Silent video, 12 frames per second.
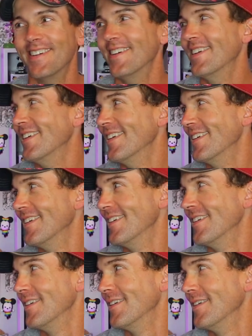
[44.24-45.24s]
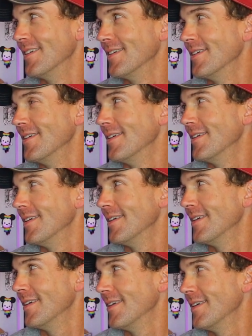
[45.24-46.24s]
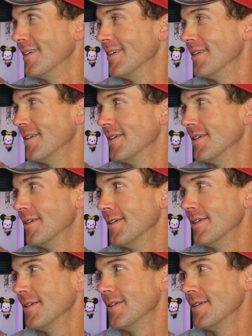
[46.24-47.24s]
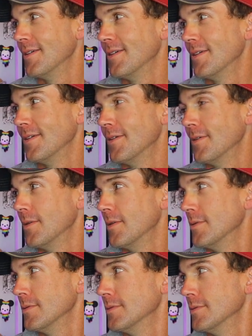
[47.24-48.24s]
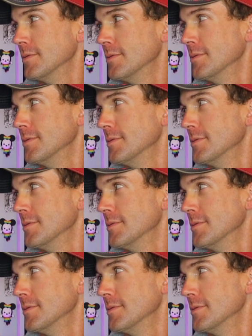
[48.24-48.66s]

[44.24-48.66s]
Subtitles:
No words are spoken by the person on screen.